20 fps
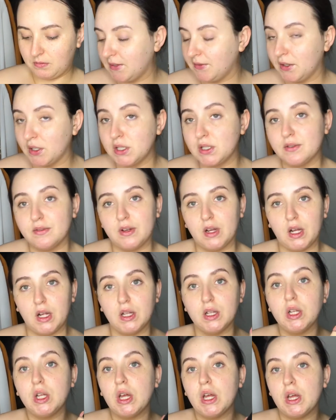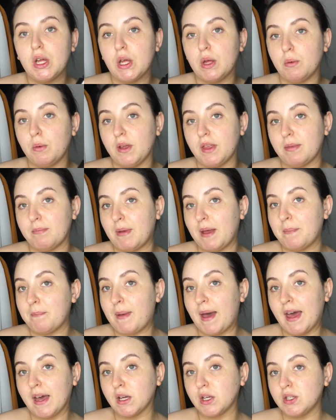First of all, with my
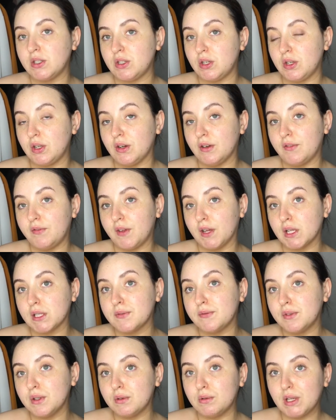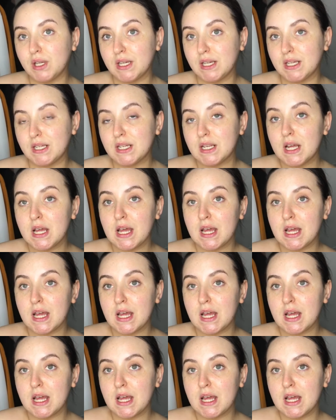MAC Studio Fix Fluid